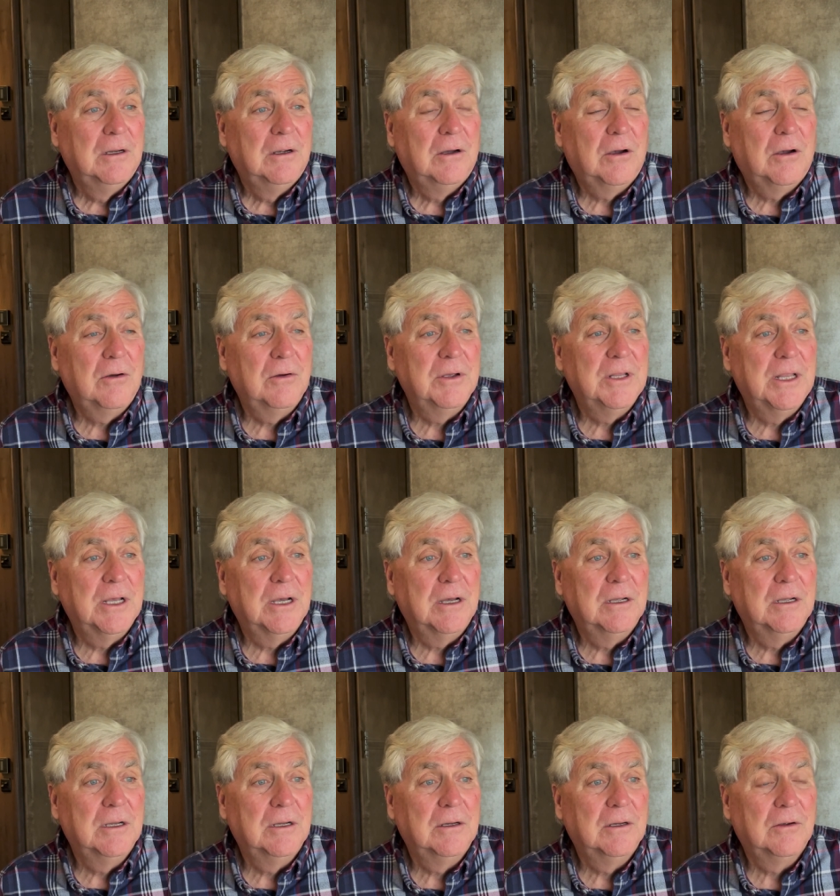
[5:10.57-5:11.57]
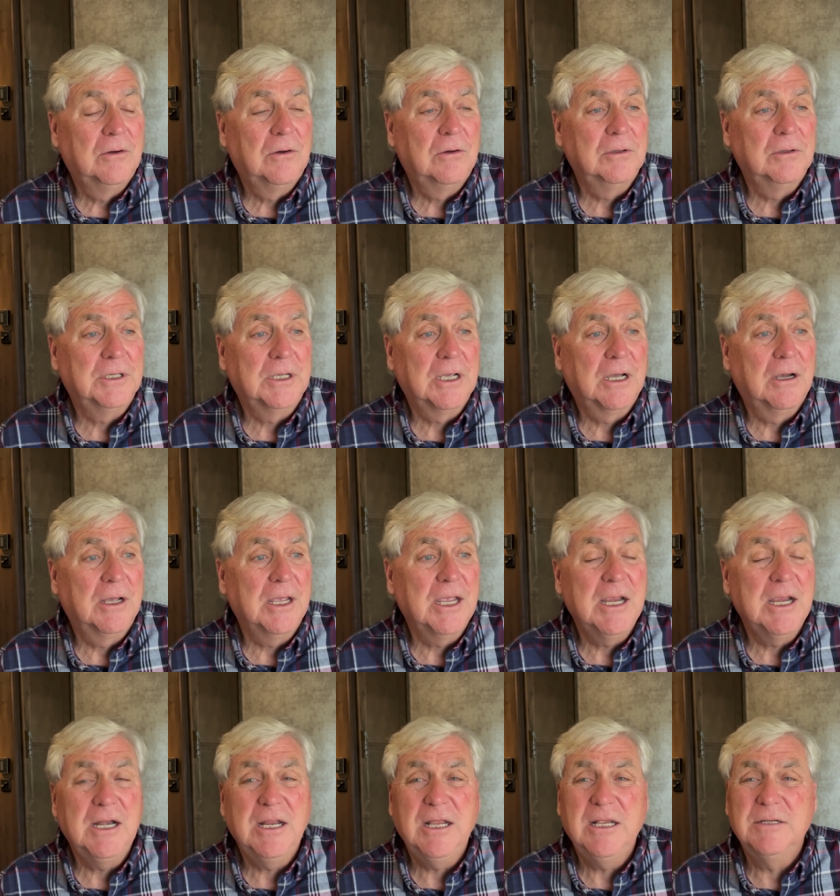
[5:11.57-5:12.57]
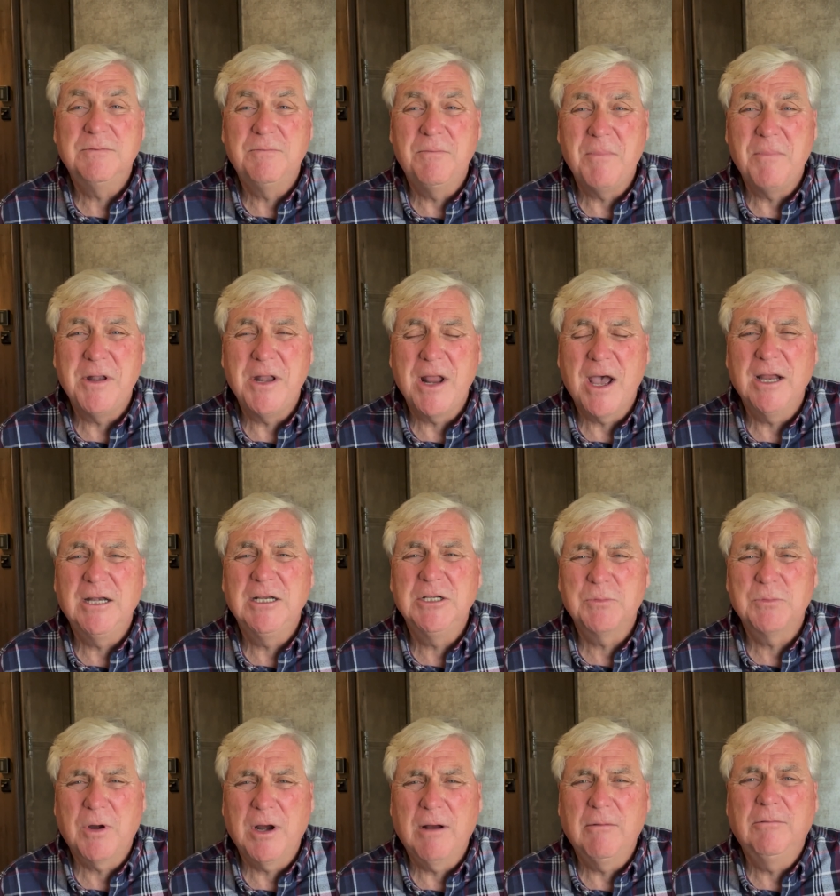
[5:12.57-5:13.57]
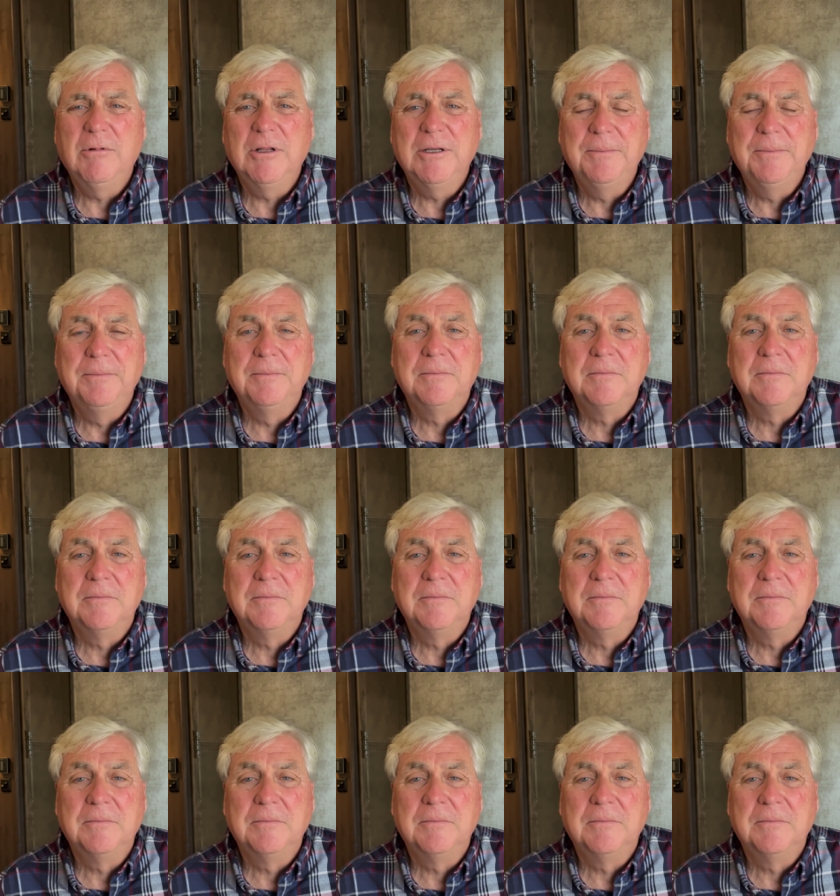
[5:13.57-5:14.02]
oh, in the, holy cow, 80s, 90s probably.